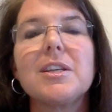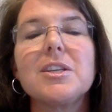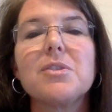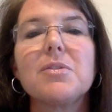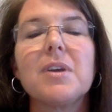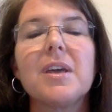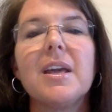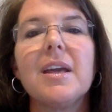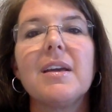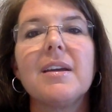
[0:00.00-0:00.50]
You
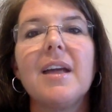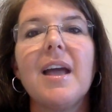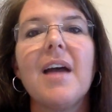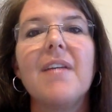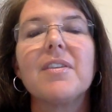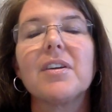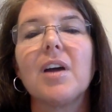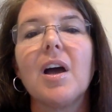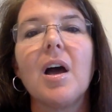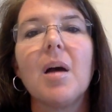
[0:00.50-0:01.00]
can't
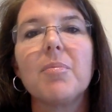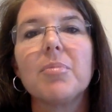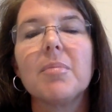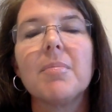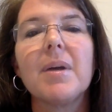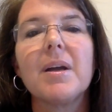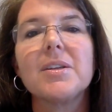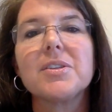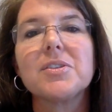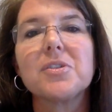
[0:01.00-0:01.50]
have a
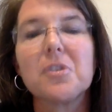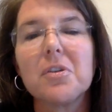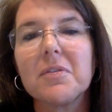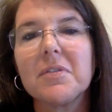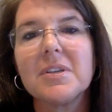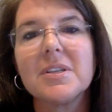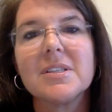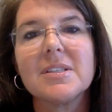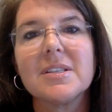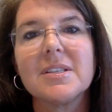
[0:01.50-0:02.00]
compromised
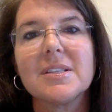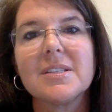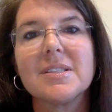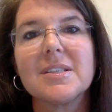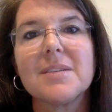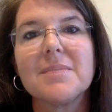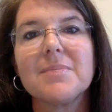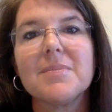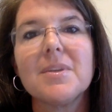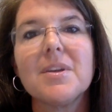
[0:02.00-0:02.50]
nervous
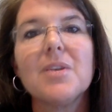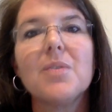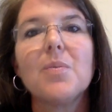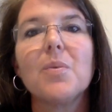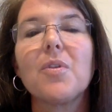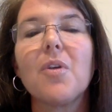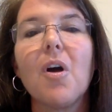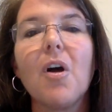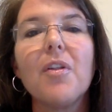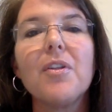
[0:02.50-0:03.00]
system
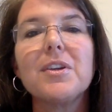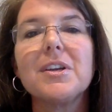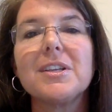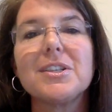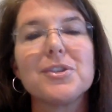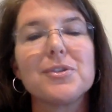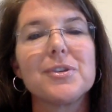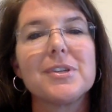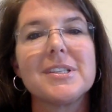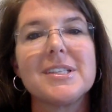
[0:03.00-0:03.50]
with all the
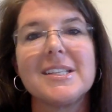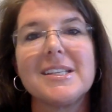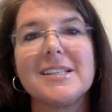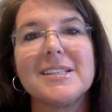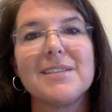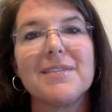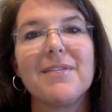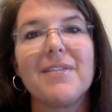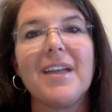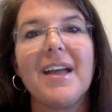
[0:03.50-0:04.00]

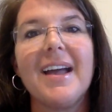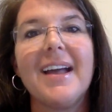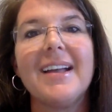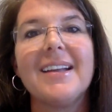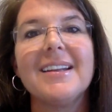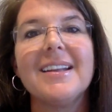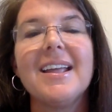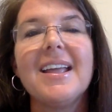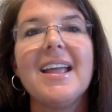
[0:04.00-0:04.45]
intricacies of that